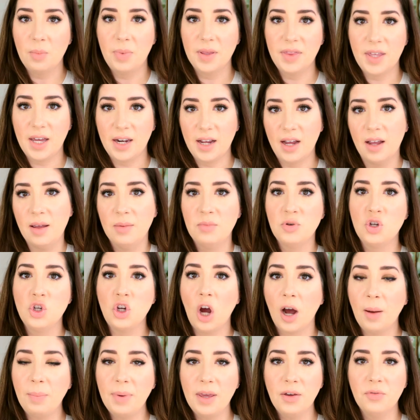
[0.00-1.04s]
but that I am
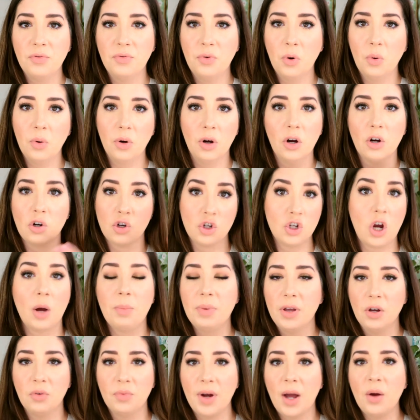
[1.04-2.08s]
shopping for or
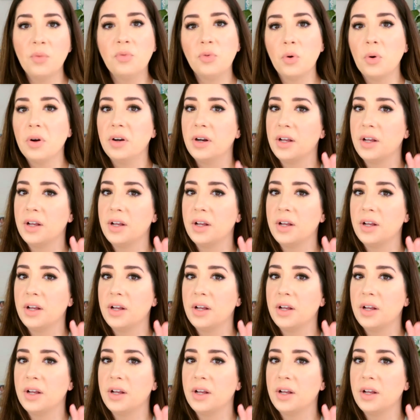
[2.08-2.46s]
shopping around for,